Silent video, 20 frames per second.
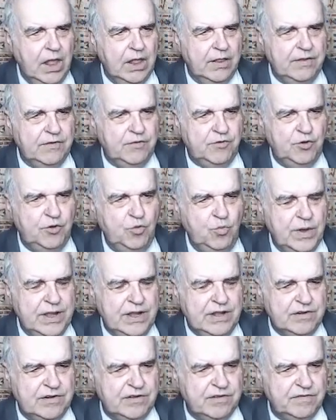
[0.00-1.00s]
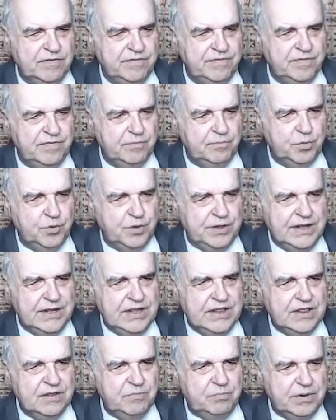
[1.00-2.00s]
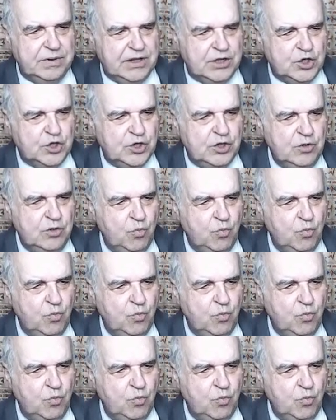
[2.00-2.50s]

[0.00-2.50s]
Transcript: There are two ways of putting in the picture.